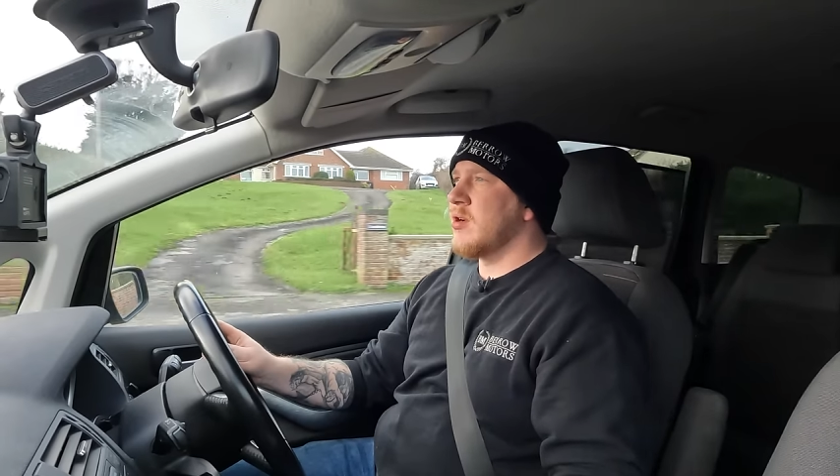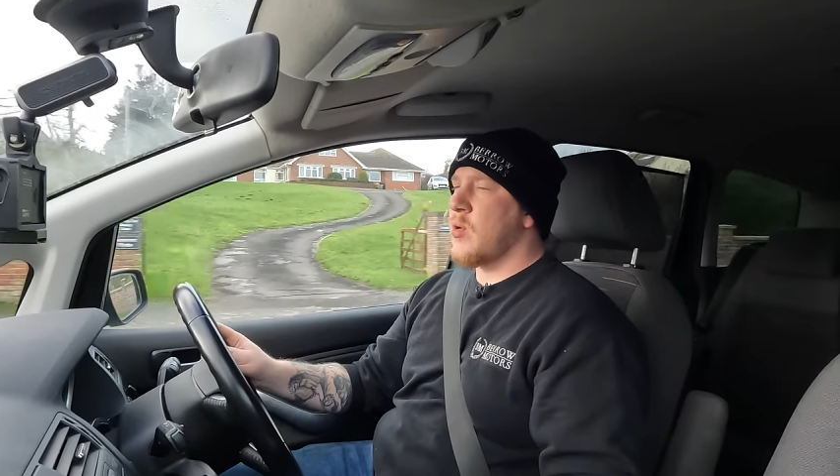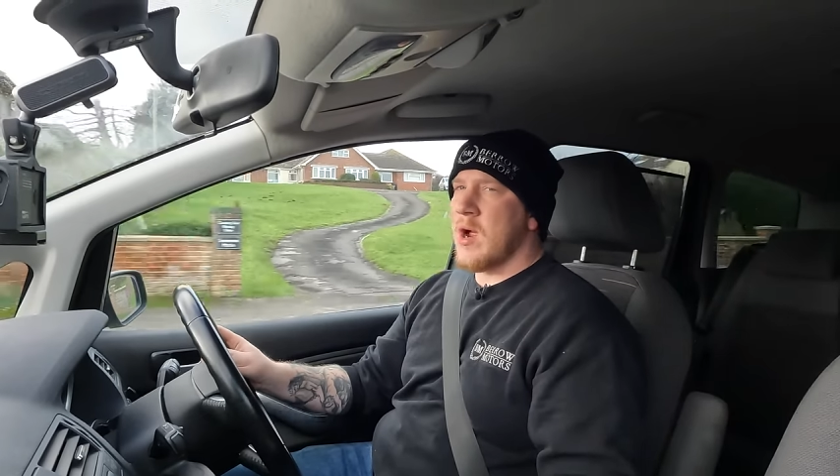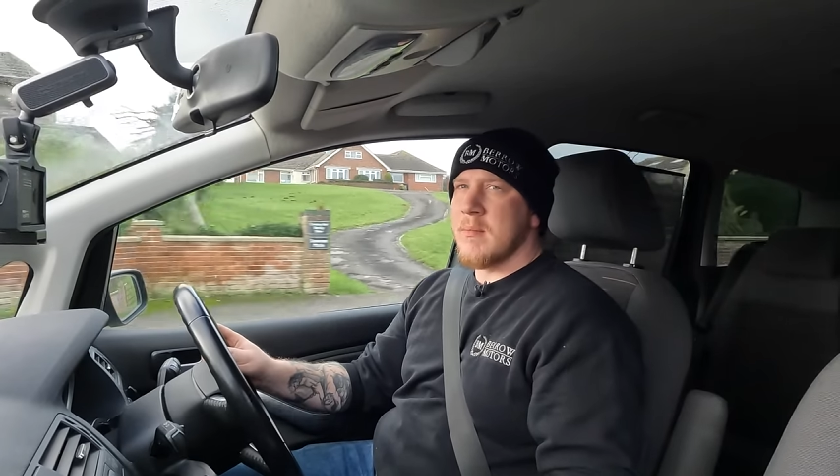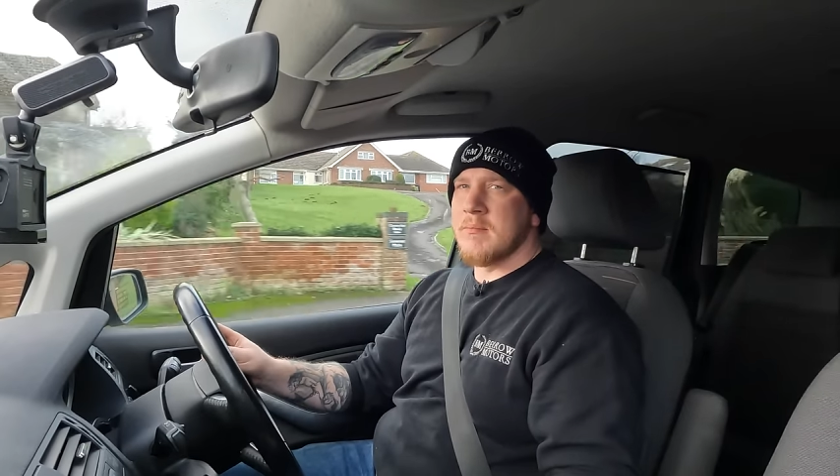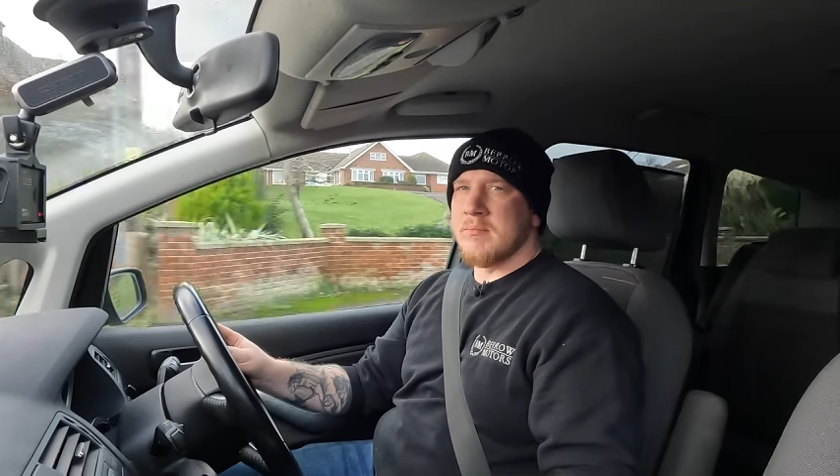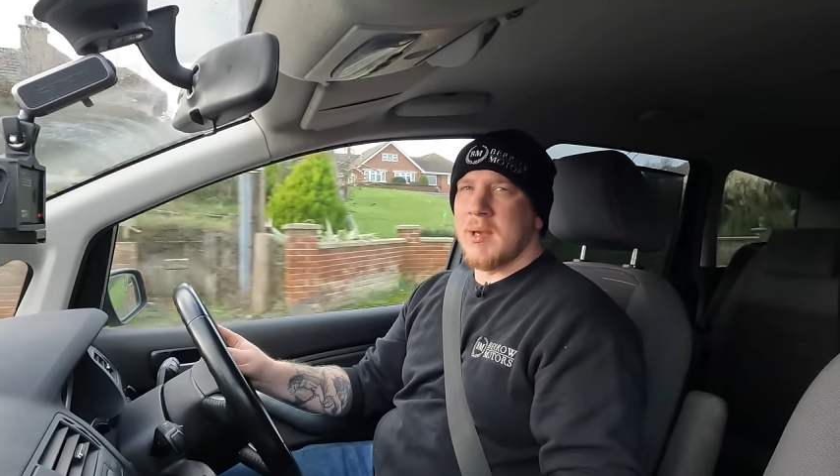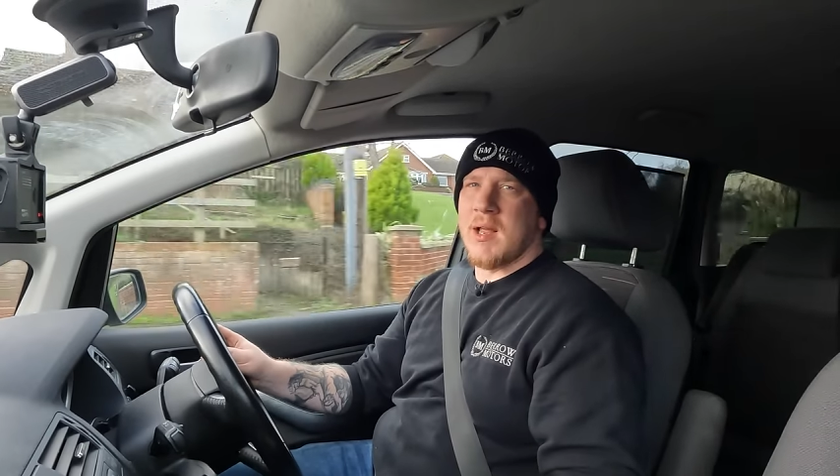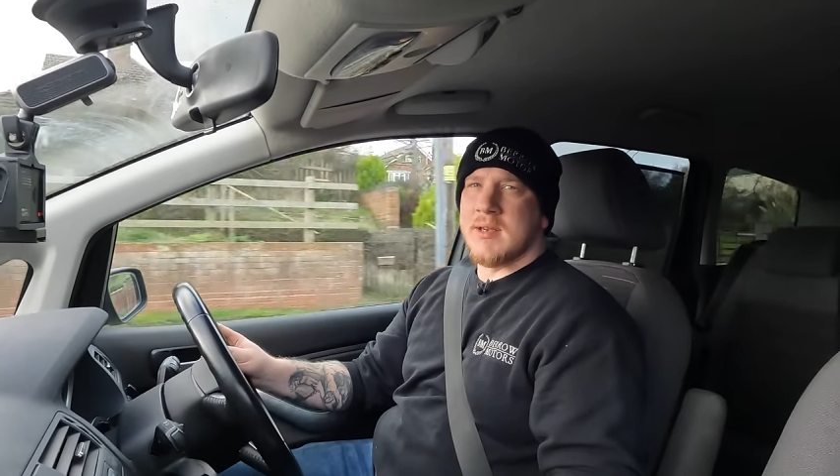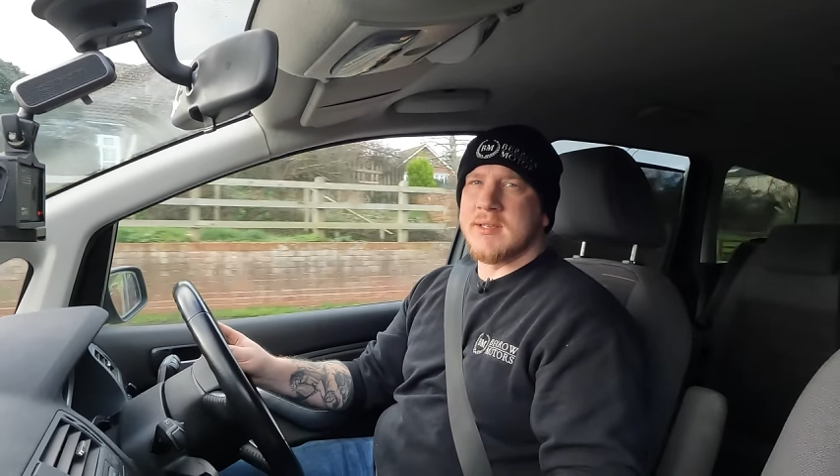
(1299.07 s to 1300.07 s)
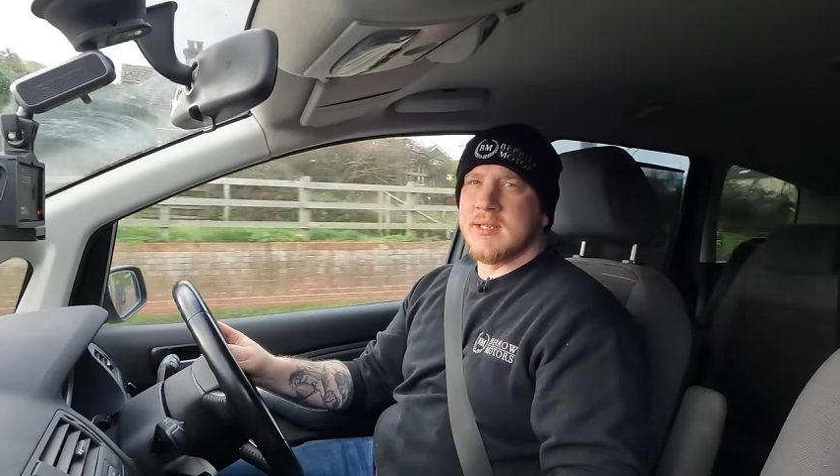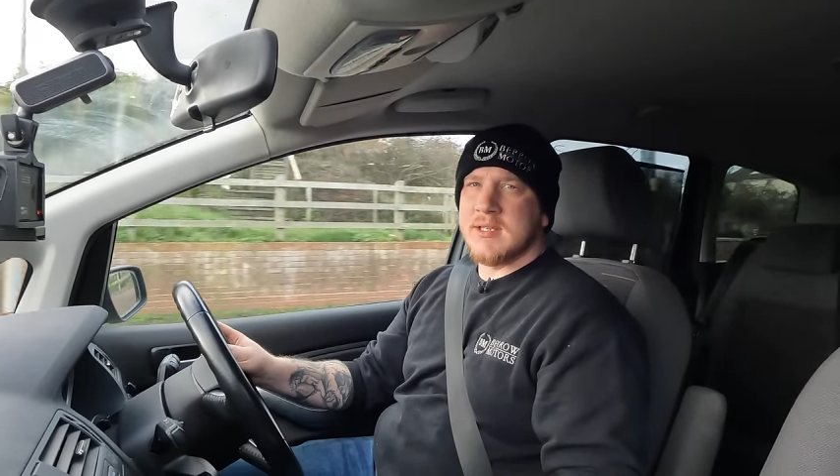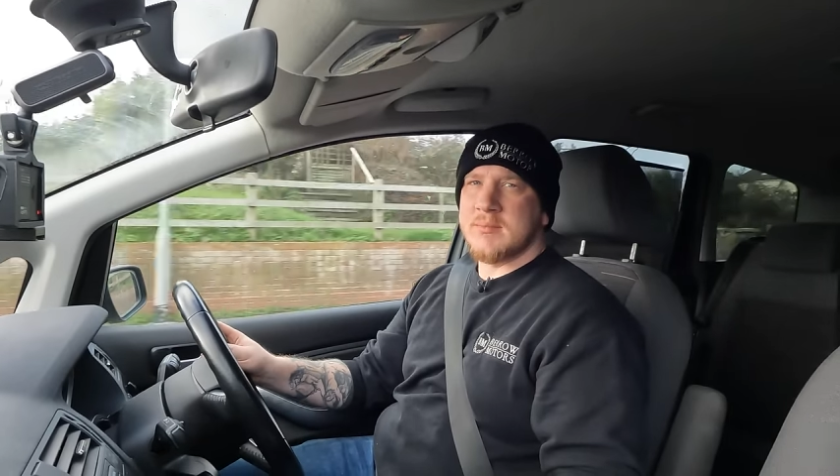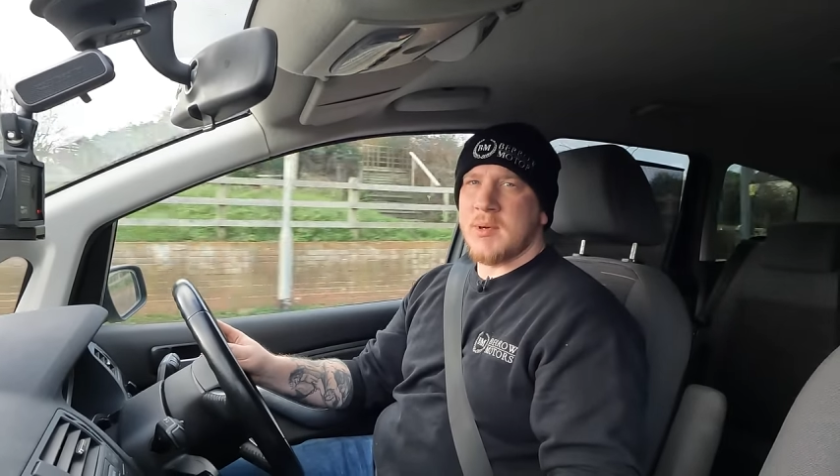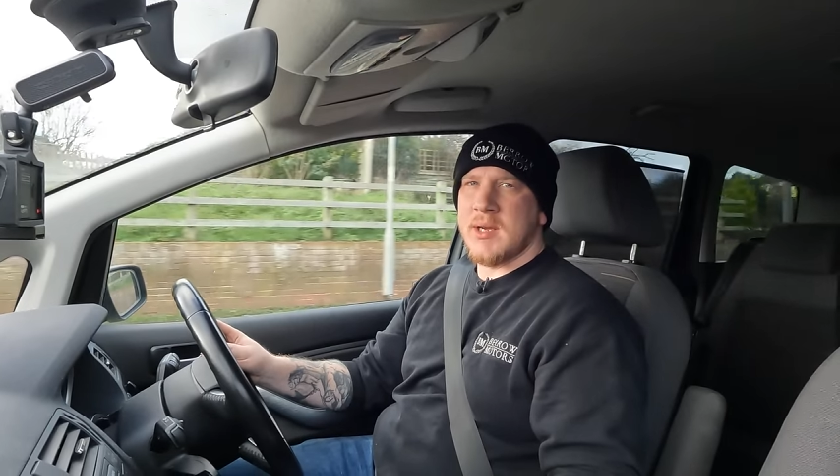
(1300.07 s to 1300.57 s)
quite planted
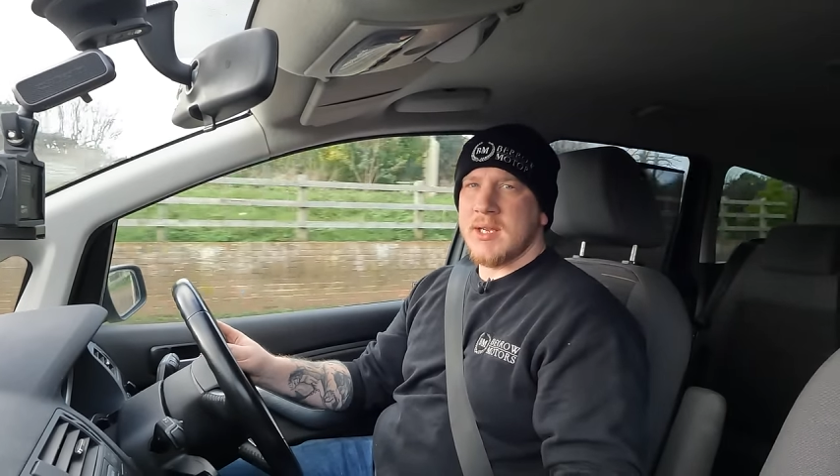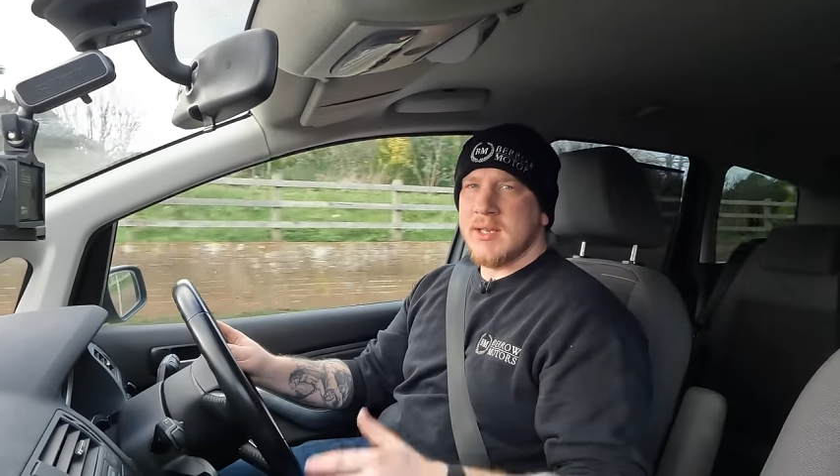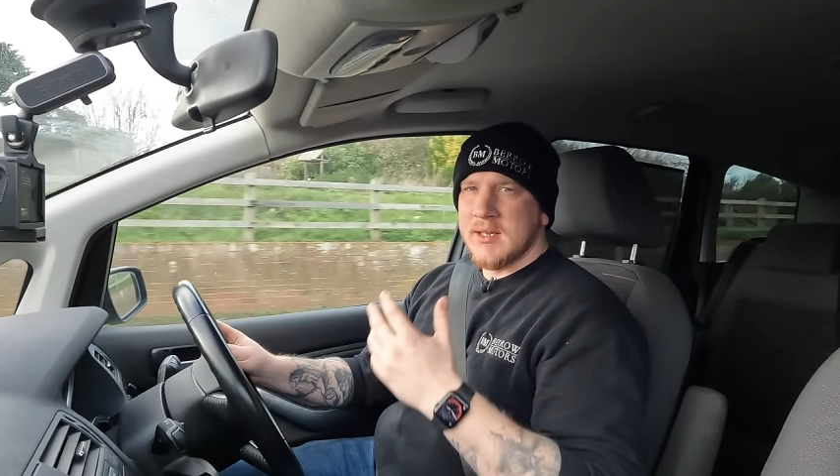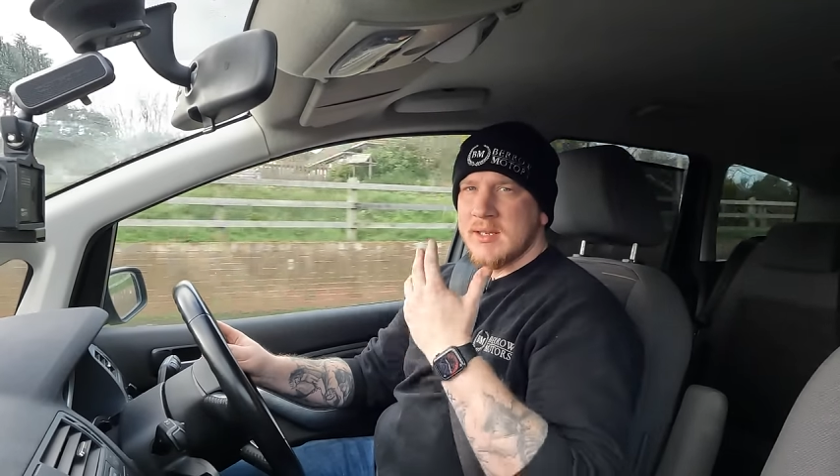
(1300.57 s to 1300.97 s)
is by